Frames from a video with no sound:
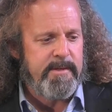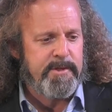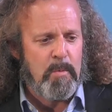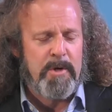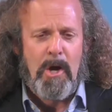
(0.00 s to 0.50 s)

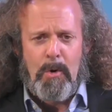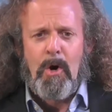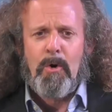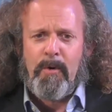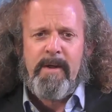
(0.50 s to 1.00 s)
we're no
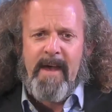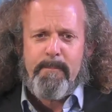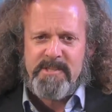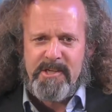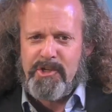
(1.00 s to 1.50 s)
longer in that
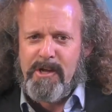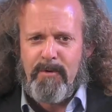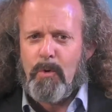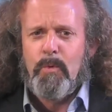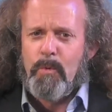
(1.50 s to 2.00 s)
position of,
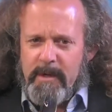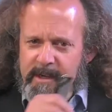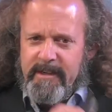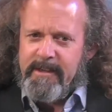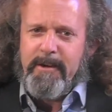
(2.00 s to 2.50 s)

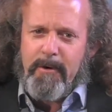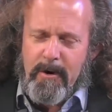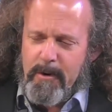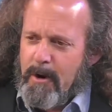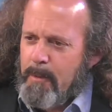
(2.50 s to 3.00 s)

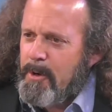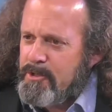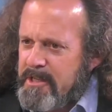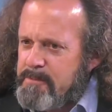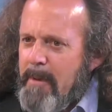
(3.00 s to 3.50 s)
our
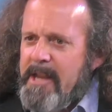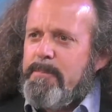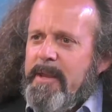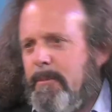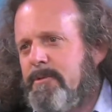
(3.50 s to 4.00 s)
projects might
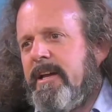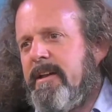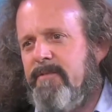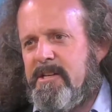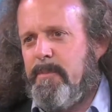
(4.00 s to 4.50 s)
be able to get
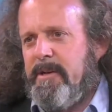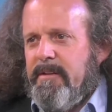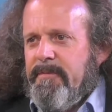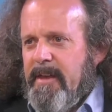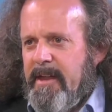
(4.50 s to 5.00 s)
investment
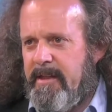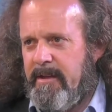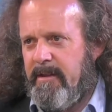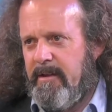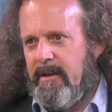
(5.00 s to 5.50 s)
if they
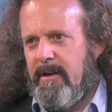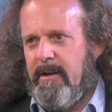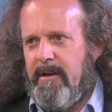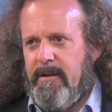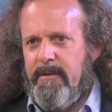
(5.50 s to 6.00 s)

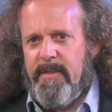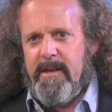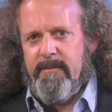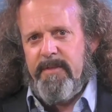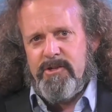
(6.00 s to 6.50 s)

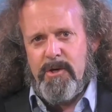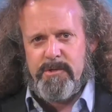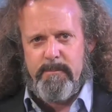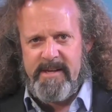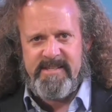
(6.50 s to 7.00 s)
show
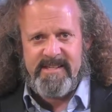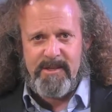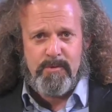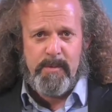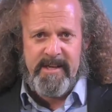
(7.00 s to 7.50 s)
some basics.
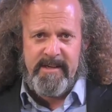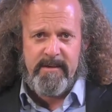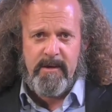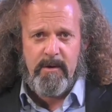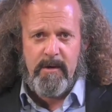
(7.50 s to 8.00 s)
It's really
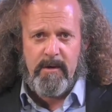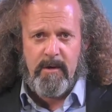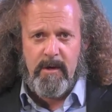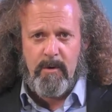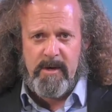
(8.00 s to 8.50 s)

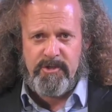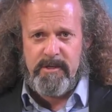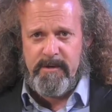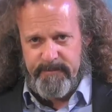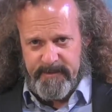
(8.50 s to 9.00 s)
a
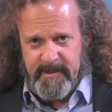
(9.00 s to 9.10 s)
question of